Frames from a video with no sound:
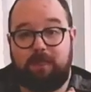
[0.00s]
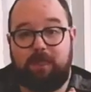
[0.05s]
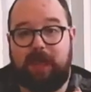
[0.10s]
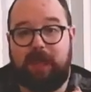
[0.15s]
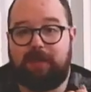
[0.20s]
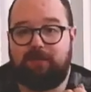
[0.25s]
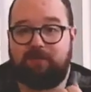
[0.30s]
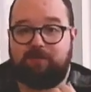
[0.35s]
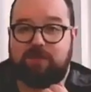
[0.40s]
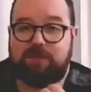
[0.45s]

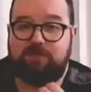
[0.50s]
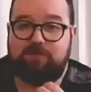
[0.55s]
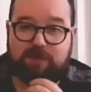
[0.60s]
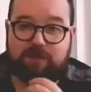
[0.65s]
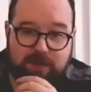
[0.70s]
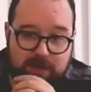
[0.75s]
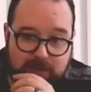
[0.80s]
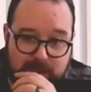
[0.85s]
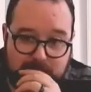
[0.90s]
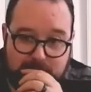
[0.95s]
having been
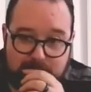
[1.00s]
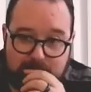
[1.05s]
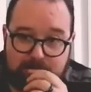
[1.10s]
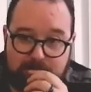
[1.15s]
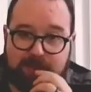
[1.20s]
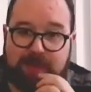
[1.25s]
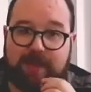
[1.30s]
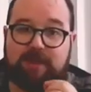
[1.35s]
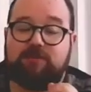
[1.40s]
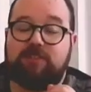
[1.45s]
written nearly
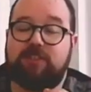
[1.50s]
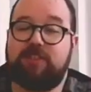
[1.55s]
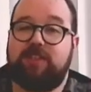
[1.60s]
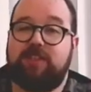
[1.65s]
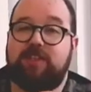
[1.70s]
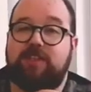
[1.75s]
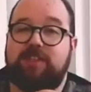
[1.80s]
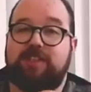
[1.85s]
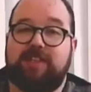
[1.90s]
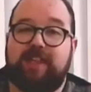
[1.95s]
1,000
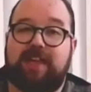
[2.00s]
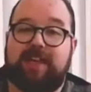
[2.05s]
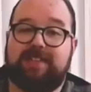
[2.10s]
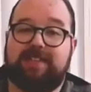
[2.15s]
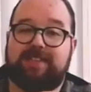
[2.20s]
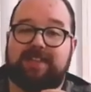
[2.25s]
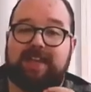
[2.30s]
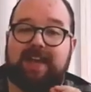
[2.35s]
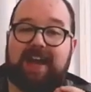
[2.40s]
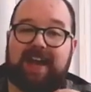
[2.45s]
years
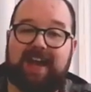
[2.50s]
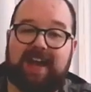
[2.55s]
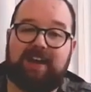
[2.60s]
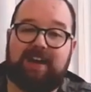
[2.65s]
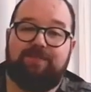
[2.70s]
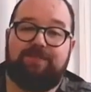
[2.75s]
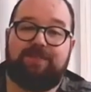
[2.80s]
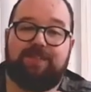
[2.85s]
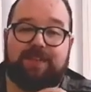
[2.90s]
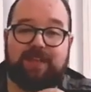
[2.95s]
later
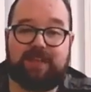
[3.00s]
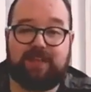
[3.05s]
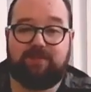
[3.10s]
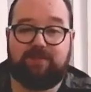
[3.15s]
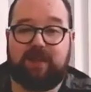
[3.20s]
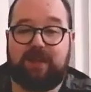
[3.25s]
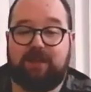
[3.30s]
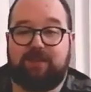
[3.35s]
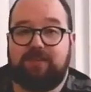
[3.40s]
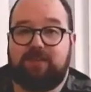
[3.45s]
after the
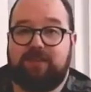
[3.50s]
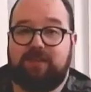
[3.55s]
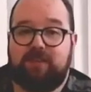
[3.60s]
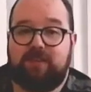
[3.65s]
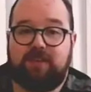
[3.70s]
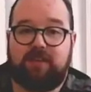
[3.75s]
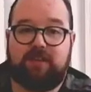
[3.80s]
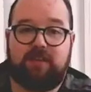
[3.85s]
event.